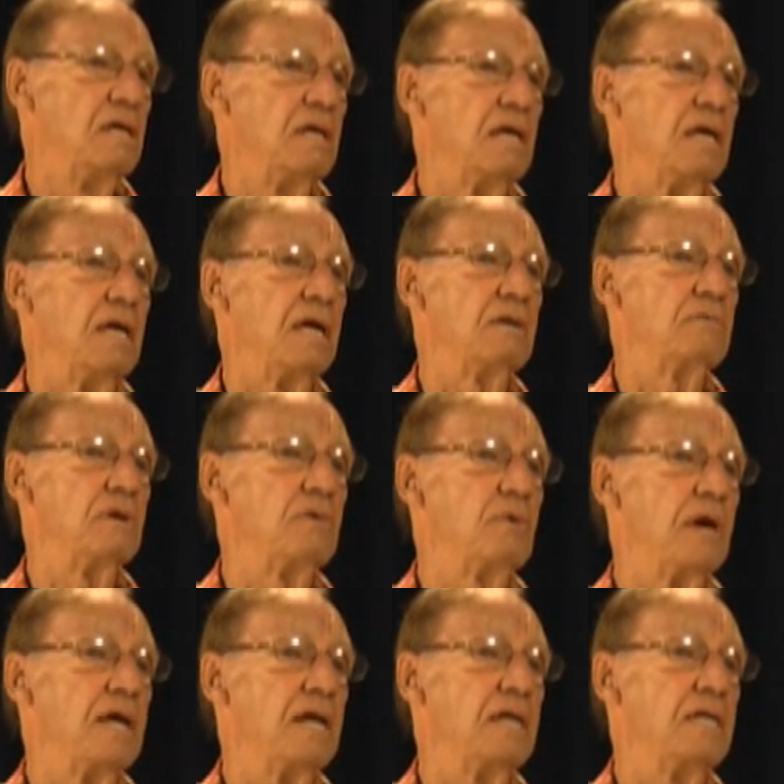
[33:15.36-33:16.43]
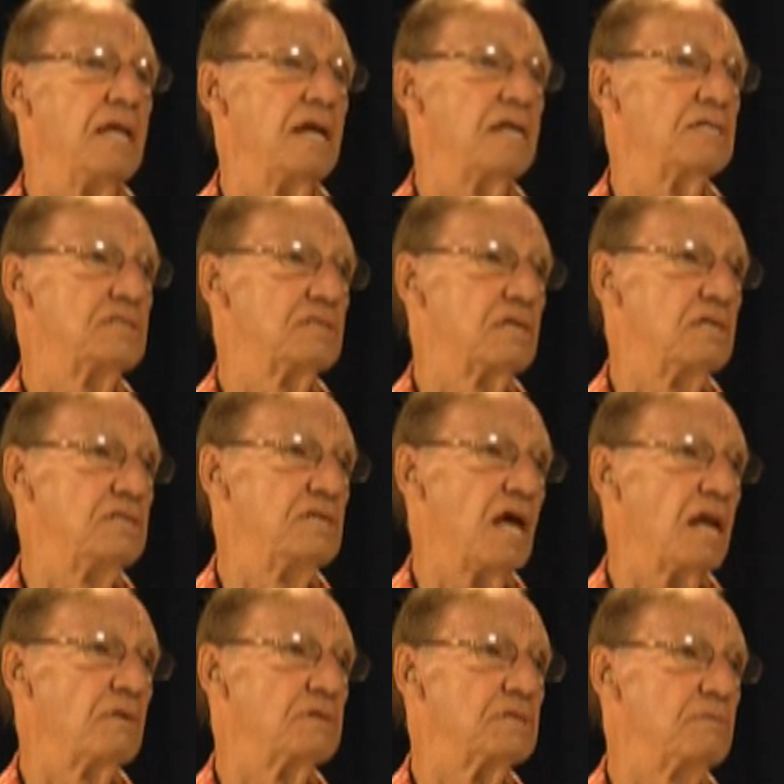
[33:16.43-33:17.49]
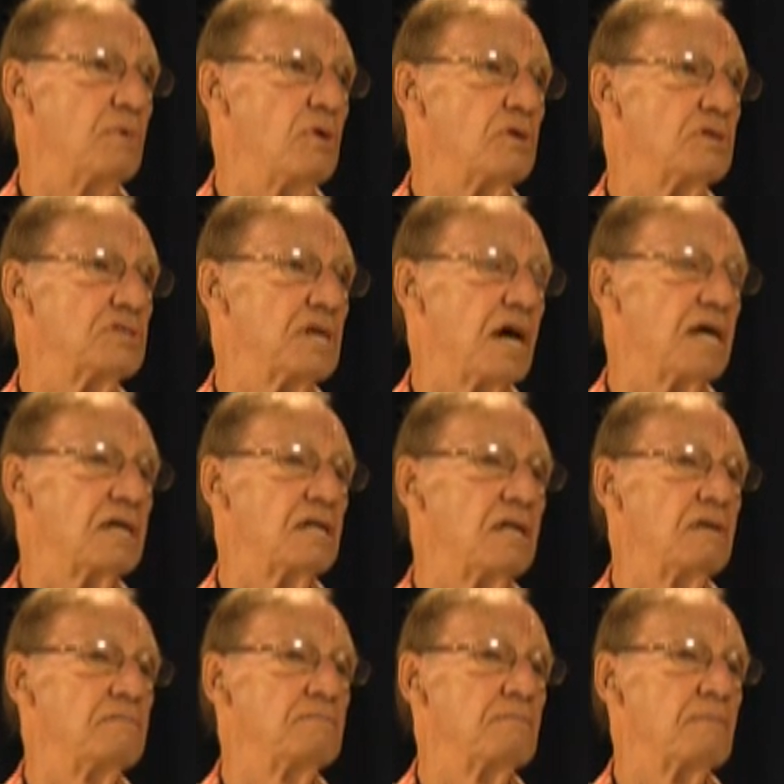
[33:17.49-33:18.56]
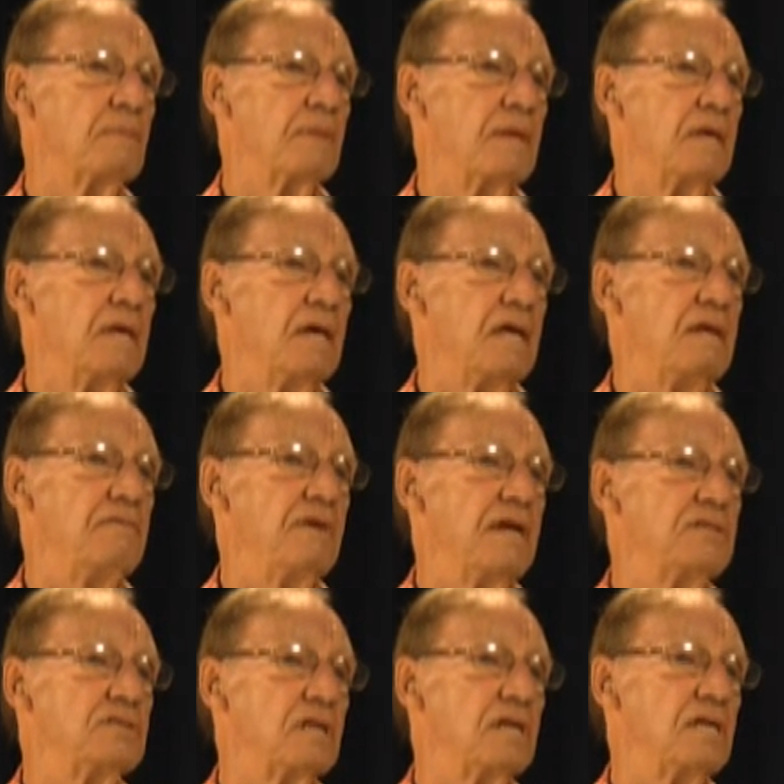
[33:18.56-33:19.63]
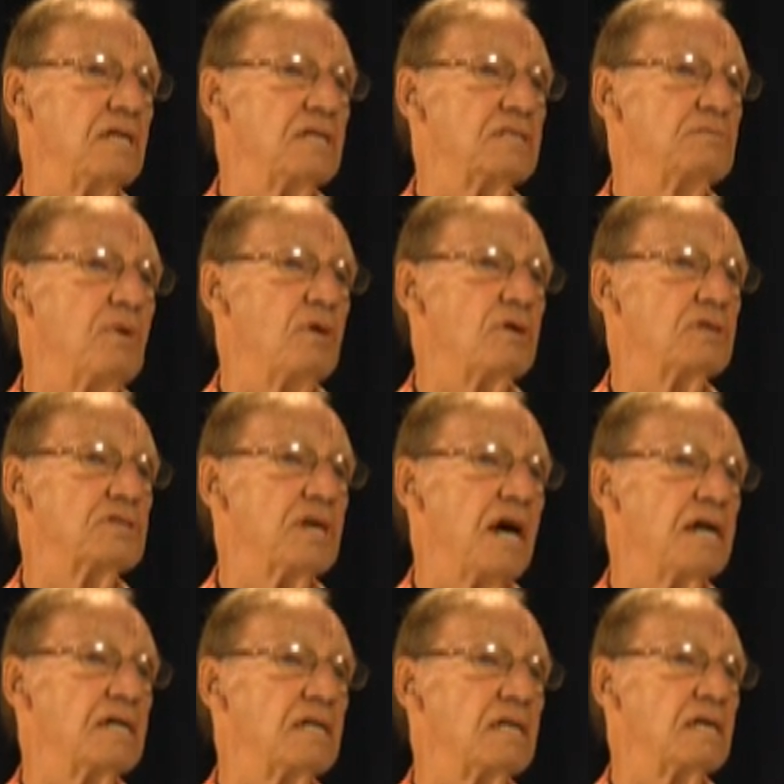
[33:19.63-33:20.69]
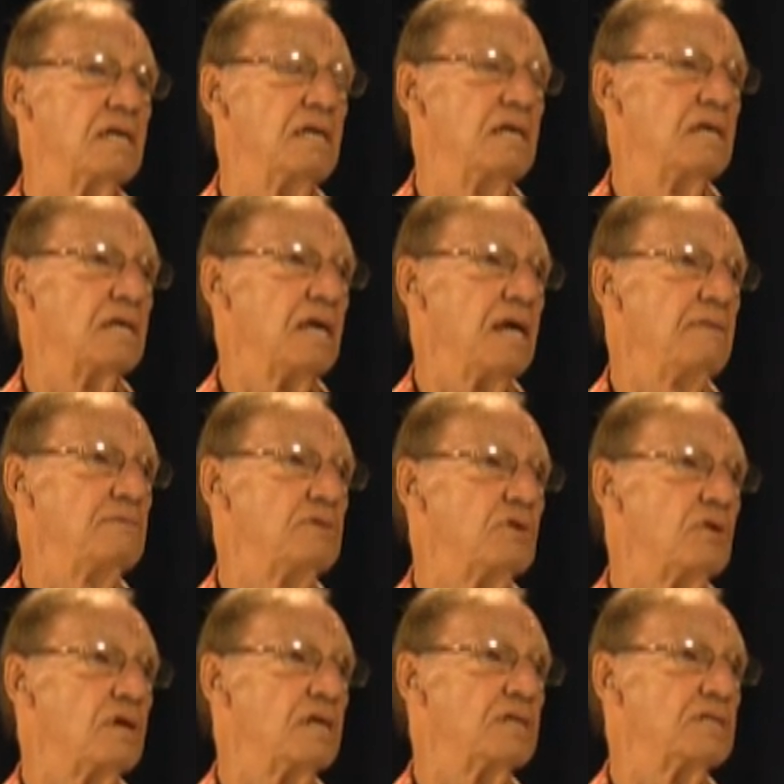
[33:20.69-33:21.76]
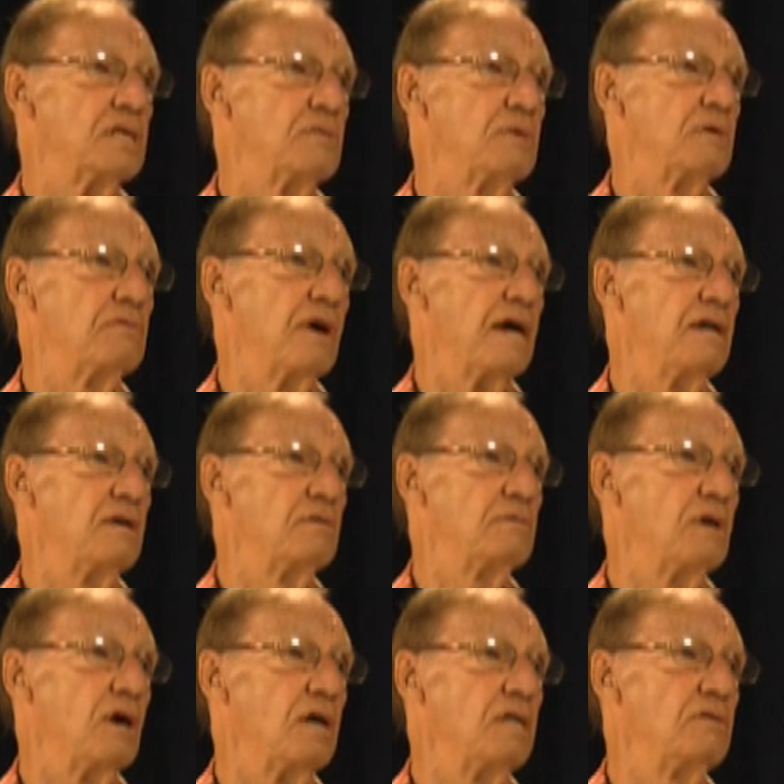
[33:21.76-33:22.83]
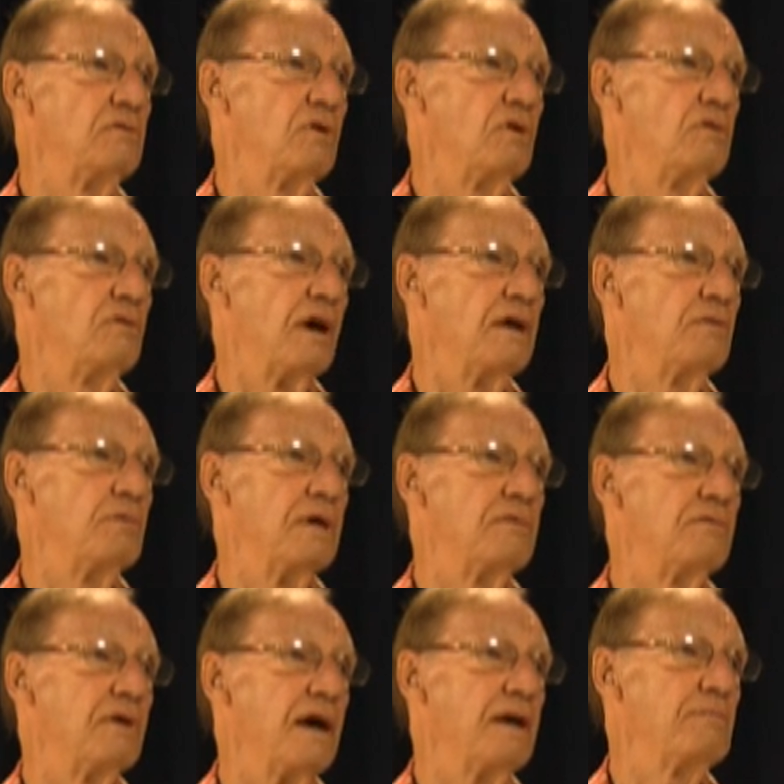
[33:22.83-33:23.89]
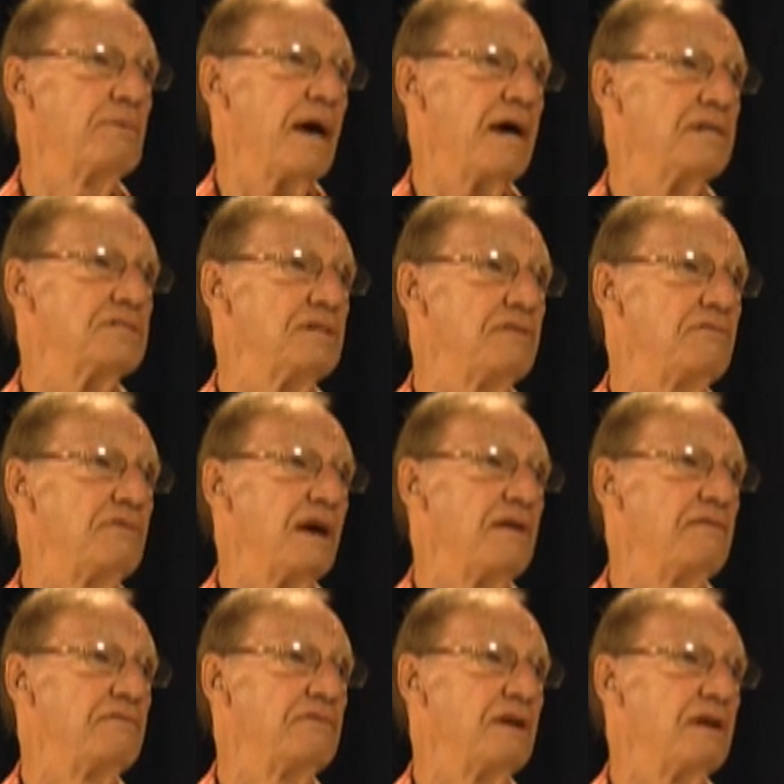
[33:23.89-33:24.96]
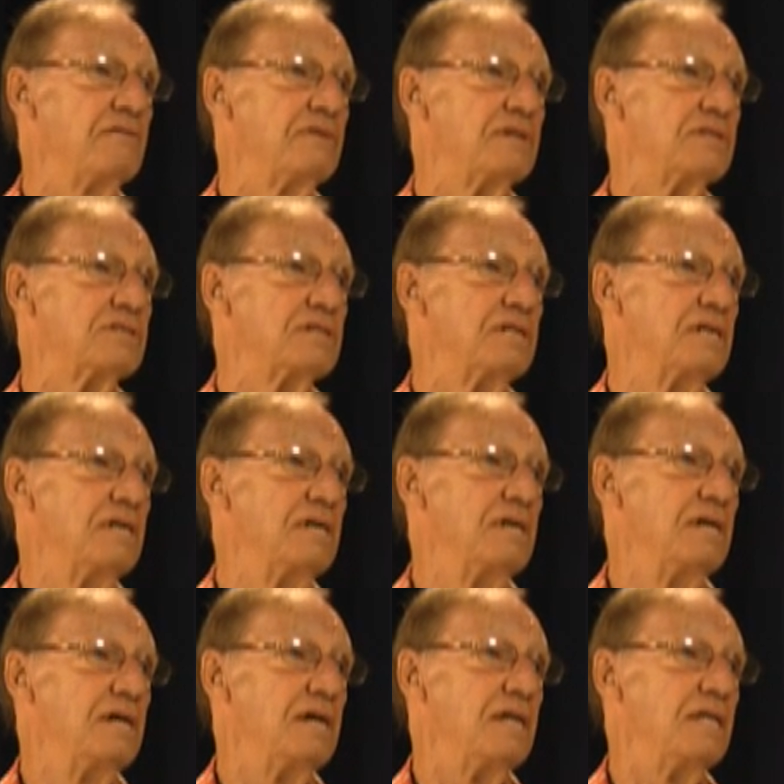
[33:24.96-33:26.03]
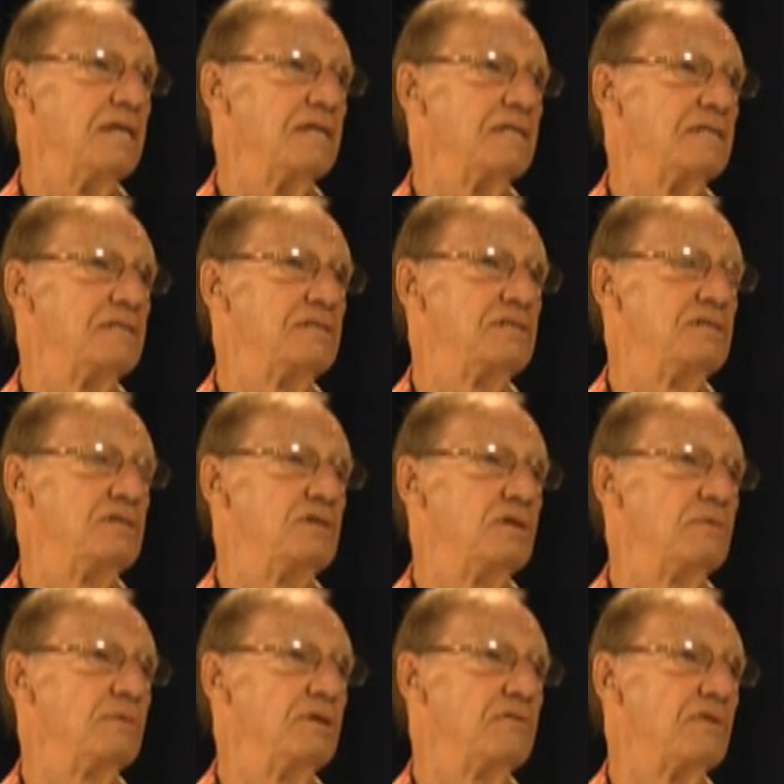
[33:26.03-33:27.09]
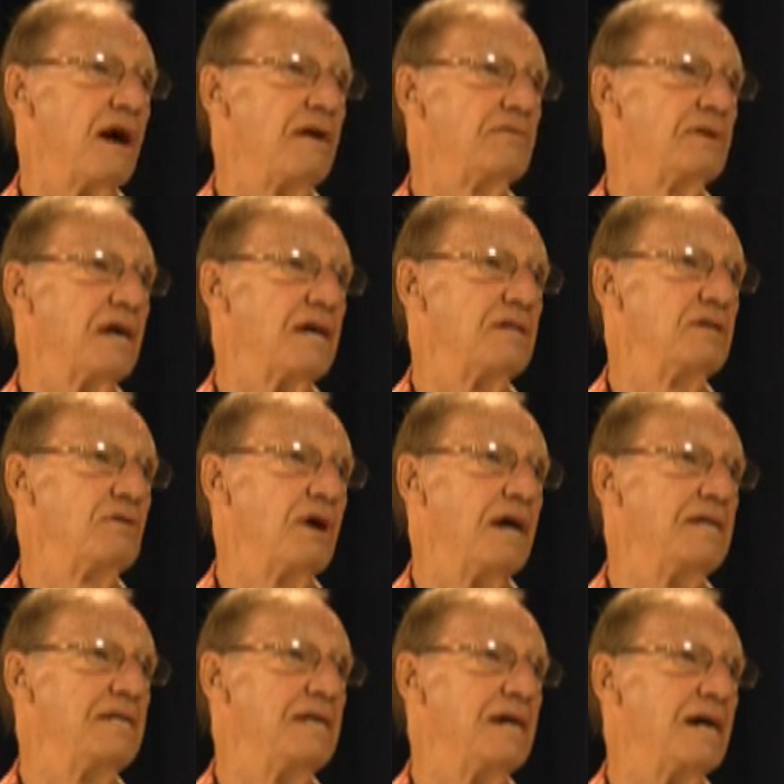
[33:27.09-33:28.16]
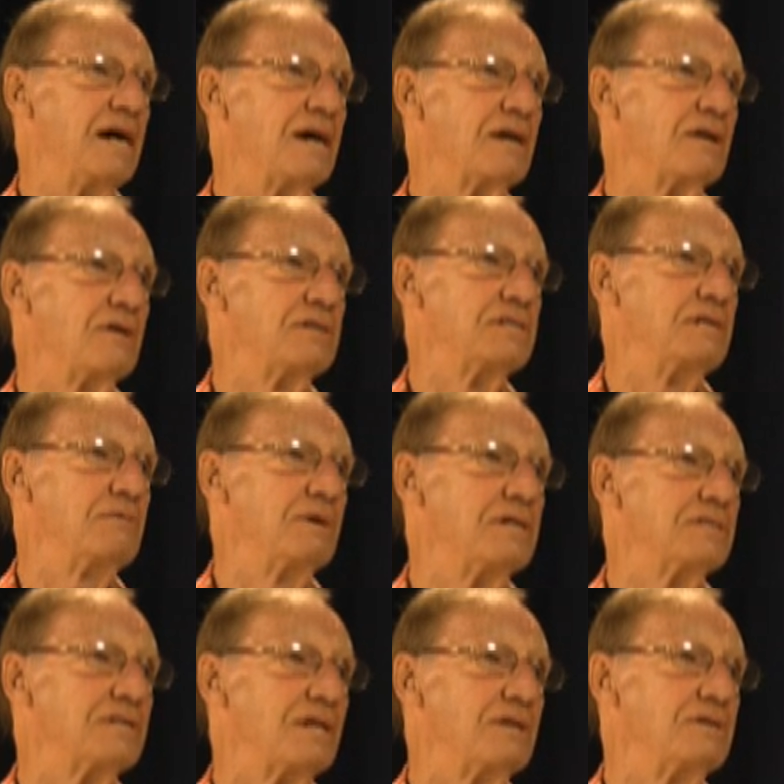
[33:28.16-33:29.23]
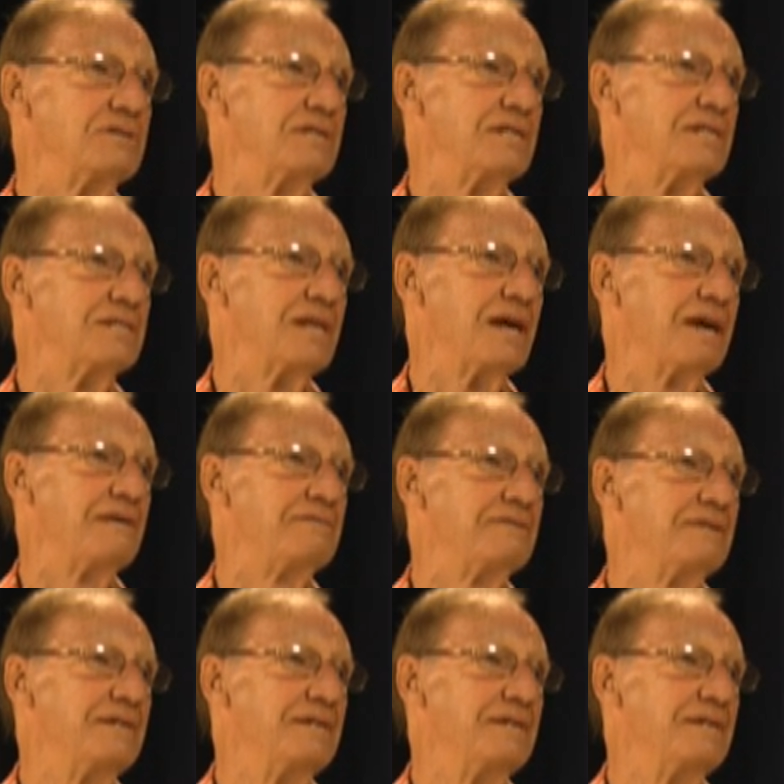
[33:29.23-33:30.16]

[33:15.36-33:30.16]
And we waited, and then it could tell it was a motorcycle. And eventually this motorcycle came toward us and went right on the road, right went right past in right in front of us. And the German driver had no idea how close he was to losing his life.